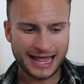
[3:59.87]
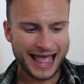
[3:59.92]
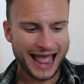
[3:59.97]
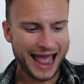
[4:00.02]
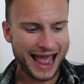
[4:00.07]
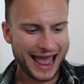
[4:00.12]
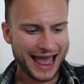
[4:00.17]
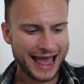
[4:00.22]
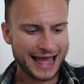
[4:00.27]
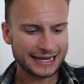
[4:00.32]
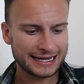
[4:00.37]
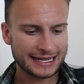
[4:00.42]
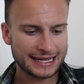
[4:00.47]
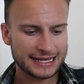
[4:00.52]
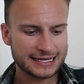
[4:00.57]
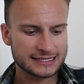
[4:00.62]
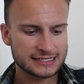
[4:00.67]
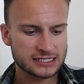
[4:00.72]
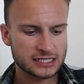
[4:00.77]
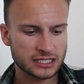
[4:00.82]
Anne
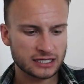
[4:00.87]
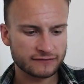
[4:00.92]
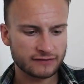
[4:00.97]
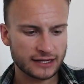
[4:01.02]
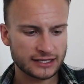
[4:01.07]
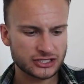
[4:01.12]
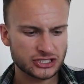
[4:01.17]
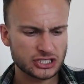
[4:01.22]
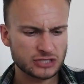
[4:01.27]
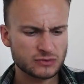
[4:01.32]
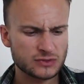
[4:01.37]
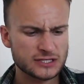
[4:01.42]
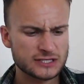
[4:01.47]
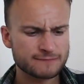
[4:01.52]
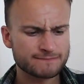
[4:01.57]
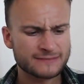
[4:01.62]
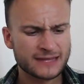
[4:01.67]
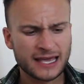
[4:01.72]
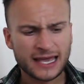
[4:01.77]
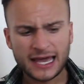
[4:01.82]
is kind of she was
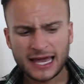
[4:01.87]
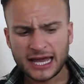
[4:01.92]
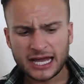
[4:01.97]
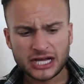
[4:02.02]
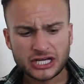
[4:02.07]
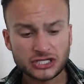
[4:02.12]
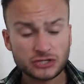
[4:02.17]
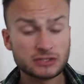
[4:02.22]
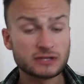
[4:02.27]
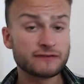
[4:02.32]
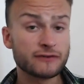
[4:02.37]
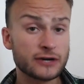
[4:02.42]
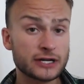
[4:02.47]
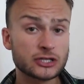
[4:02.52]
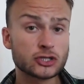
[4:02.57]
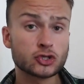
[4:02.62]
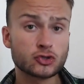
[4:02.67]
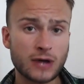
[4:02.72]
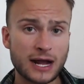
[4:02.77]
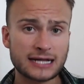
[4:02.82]
a very
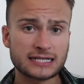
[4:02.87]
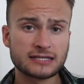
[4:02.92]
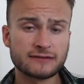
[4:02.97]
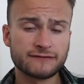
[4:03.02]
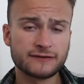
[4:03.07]
attractive